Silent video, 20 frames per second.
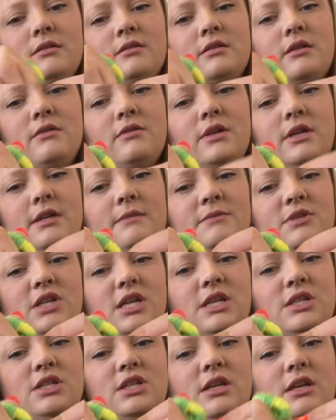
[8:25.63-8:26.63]
Don't keep
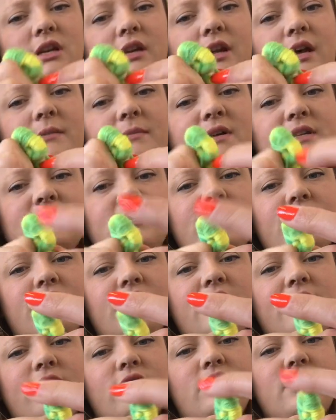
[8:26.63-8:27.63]
changing it up because then you're
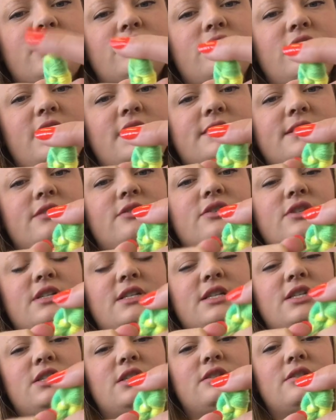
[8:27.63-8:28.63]
going to have crisscross and your
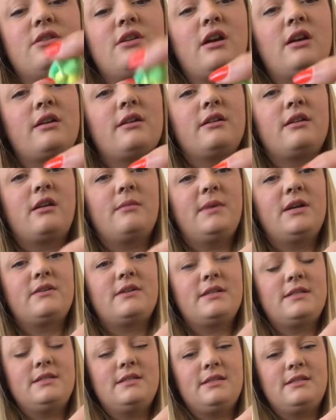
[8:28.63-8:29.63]
stitches are not going to come
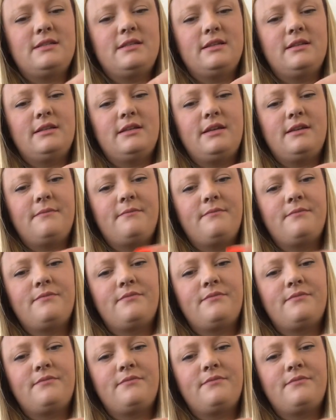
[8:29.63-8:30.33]
out consistently.